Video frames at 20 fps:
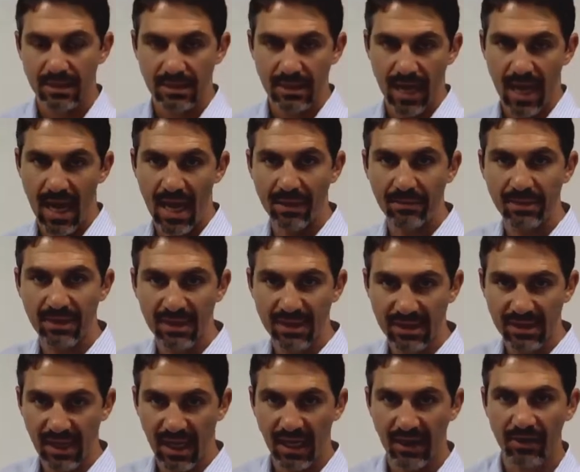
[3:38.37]
times the
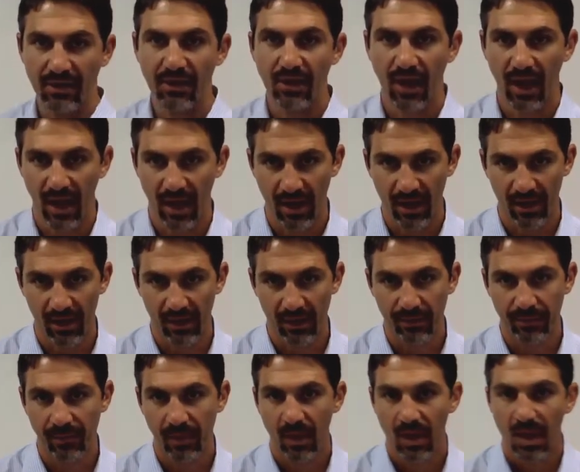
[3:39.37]
standard
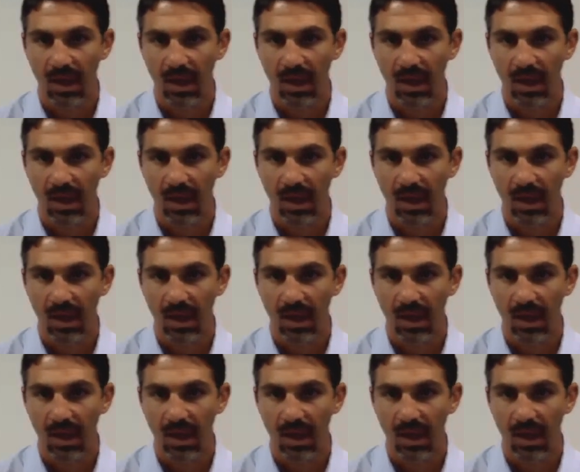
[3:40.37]
error,